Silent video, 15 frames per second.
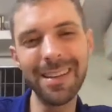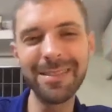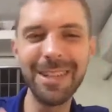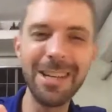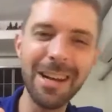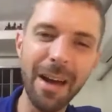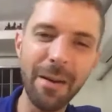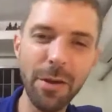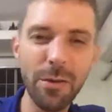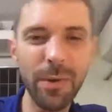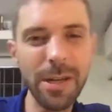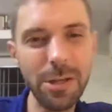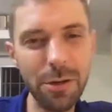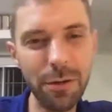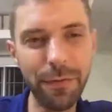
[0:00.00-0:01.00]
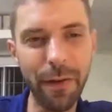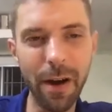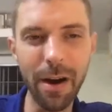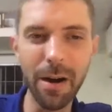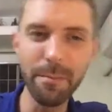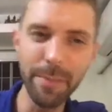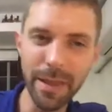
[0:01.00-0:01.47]
You went too
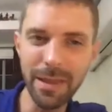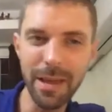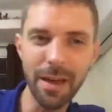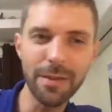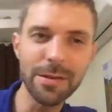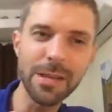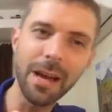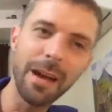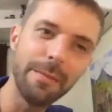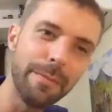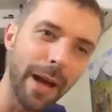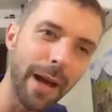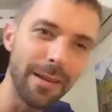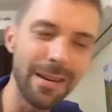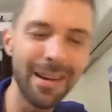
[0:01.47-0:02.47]
far. Bend the other side, balance.